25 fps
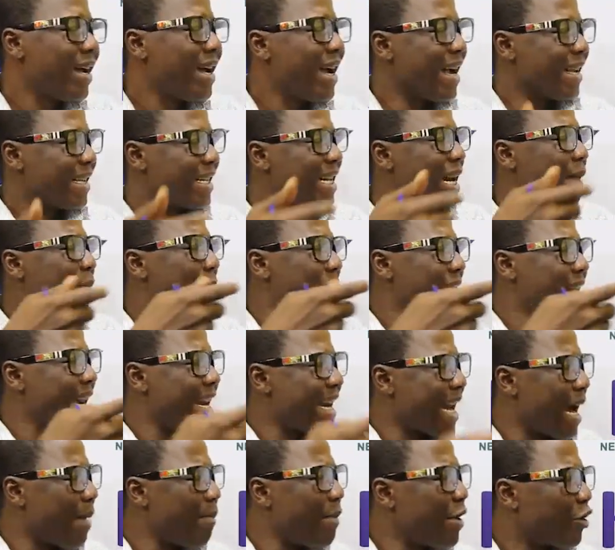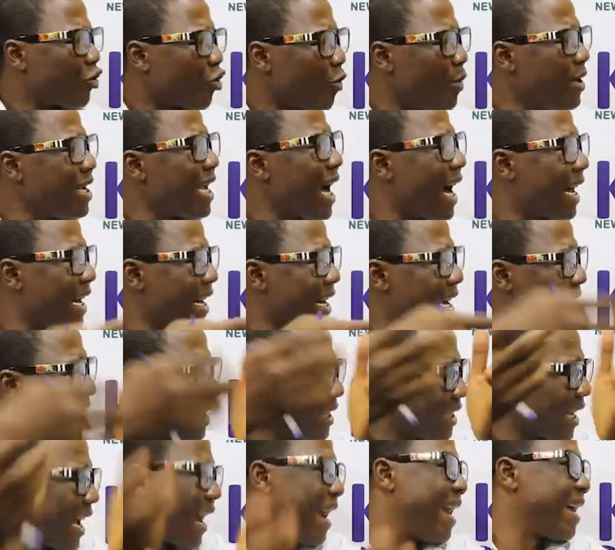Is it about the numbers so at the
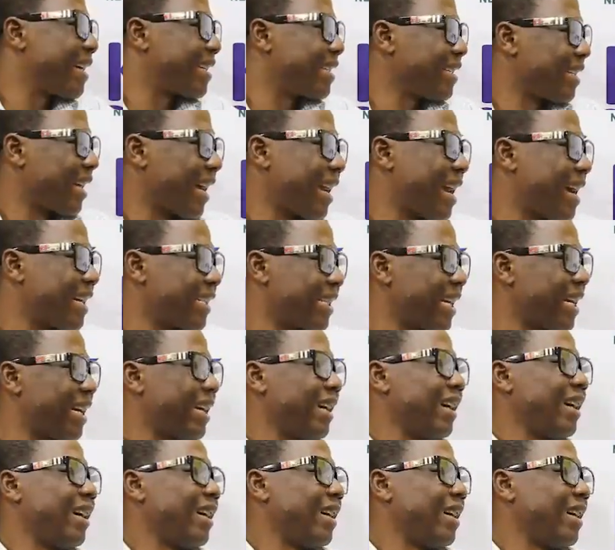national elections and I say